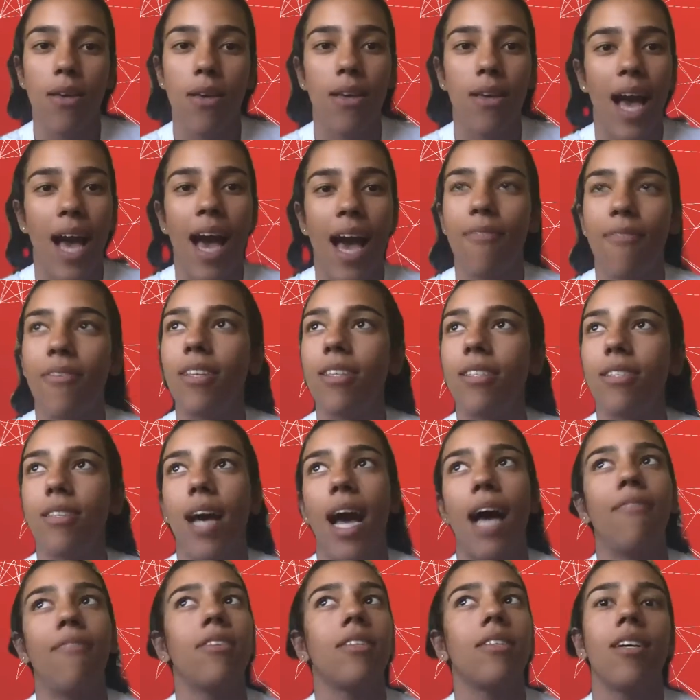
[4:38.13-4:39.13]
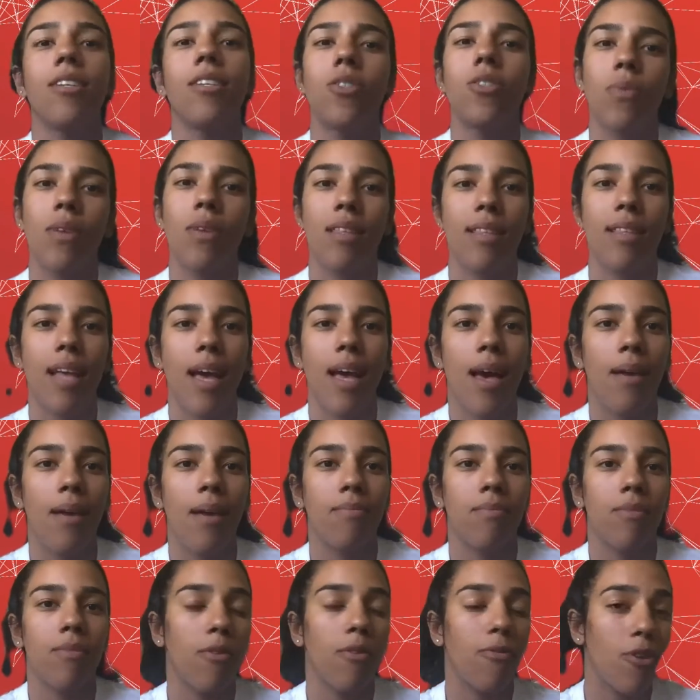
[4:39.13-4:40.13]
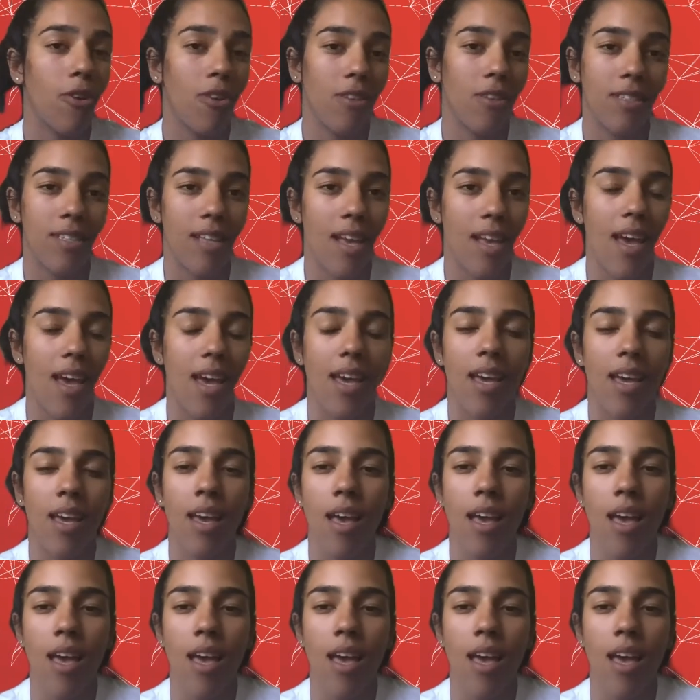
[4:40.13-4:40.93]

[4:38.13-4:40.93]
having lunch with them the first day.